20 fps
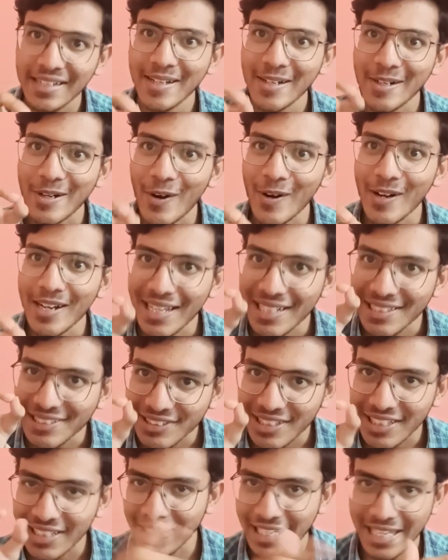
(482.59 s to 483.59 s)
called as
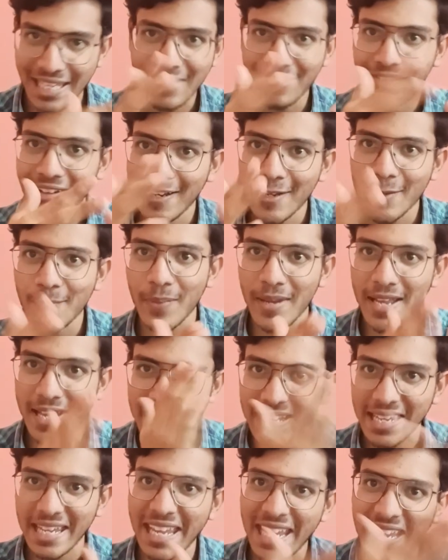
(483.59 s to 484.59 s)
a key value
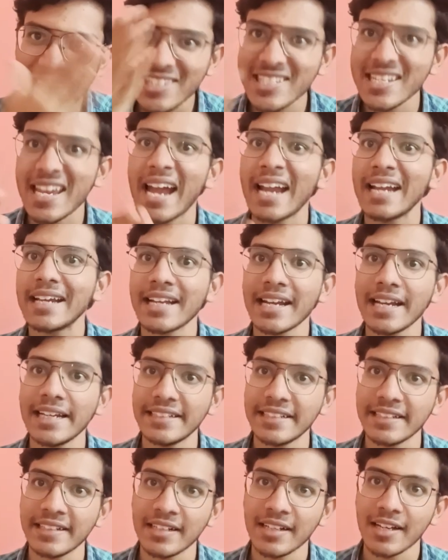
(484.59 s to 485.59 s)
pair age and
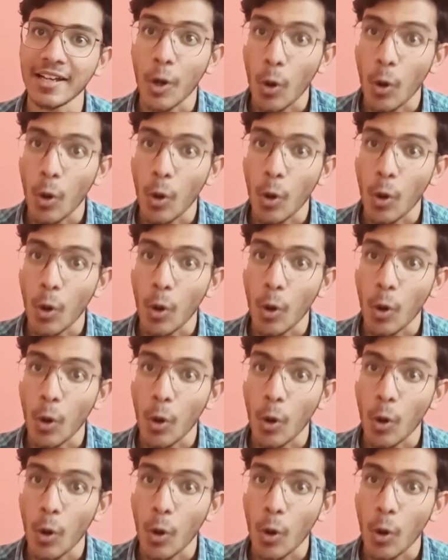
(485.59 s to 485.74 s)
910.